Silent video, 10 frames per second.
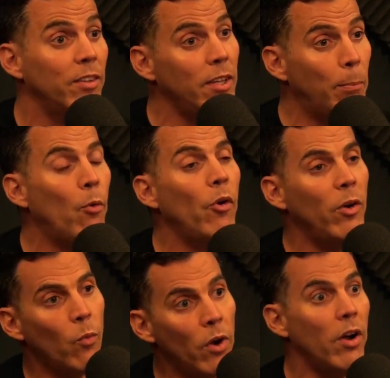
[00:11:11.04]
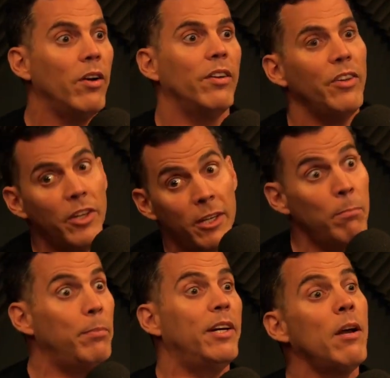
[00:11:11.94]
to the point where you
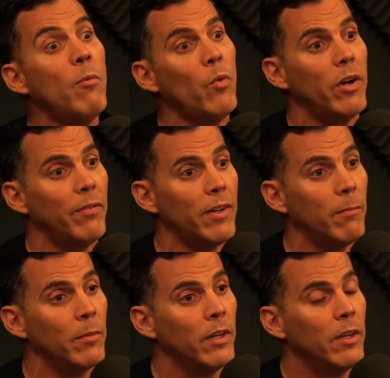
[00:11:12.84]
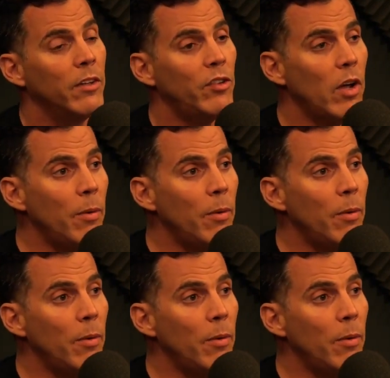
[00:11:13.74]
can become aware of them. So I